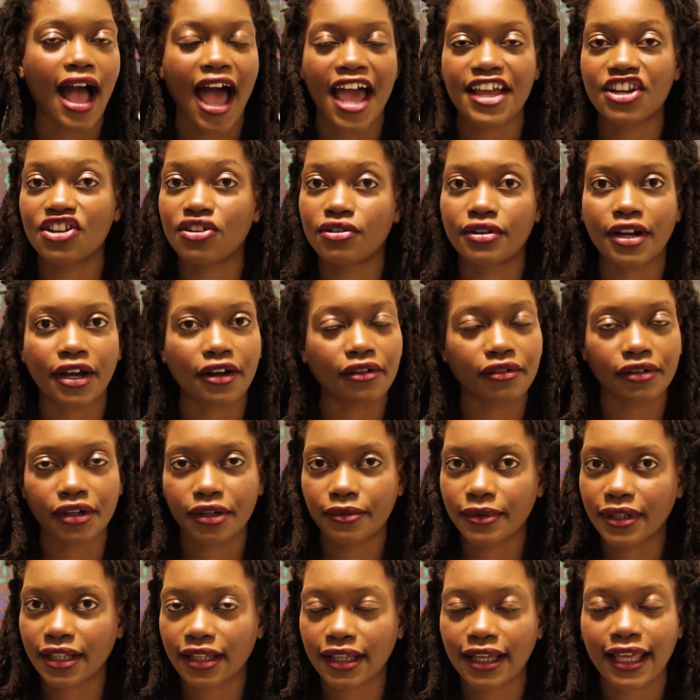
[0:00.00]
I don't agree
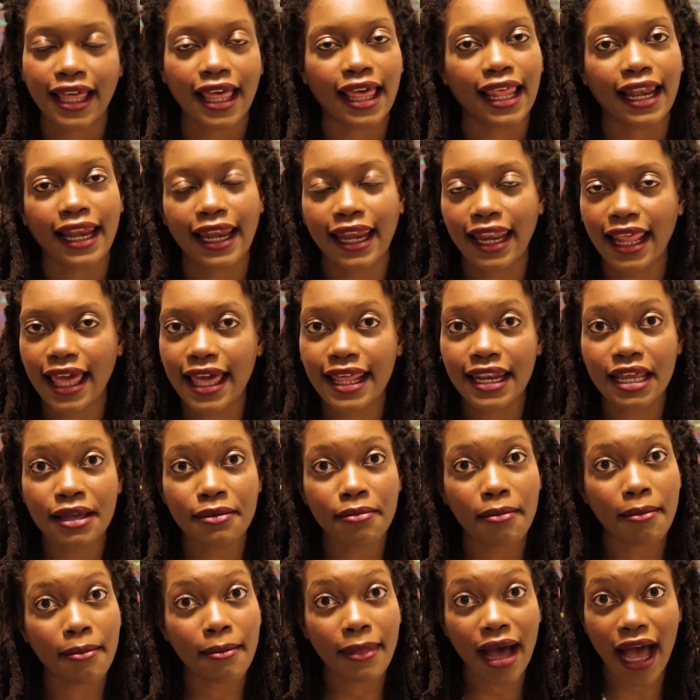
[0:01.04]
with it. Let
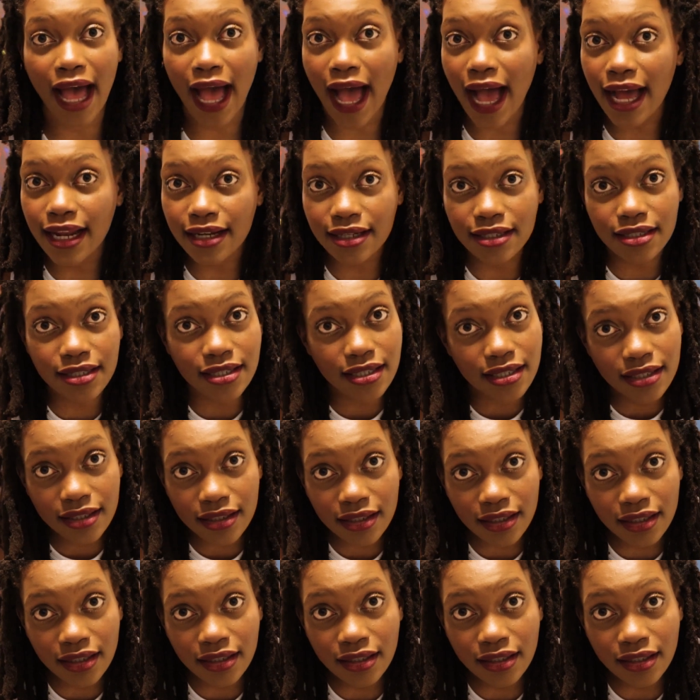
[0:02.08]
it mat.